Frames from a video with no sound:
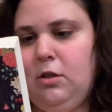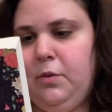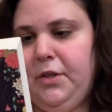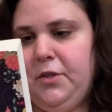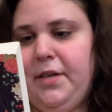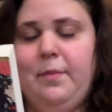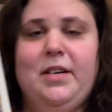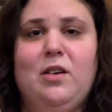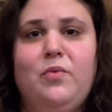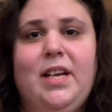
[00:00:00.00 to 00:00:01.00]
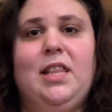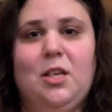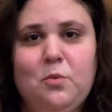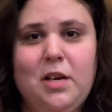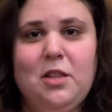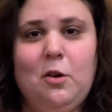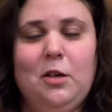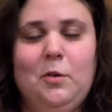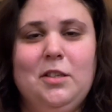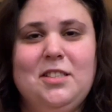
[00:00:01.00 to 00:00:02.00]
what is her name? Delphine. That's what I thought
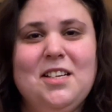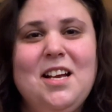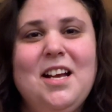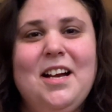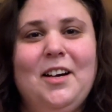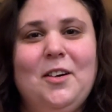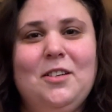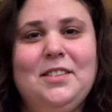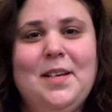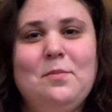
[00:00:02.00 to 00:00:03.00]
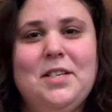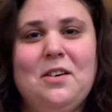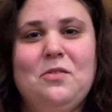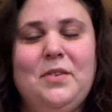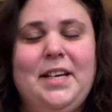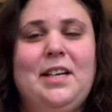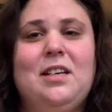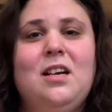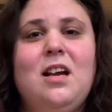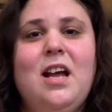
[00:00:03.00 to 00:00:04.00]
it was. A girl named Delphine,
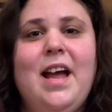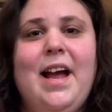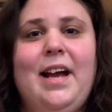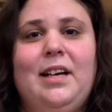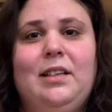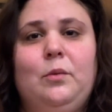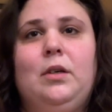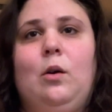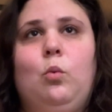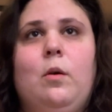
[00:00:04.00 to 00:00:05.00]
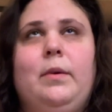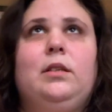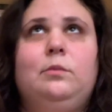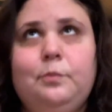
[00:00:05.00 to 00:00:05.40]
and well, a woman,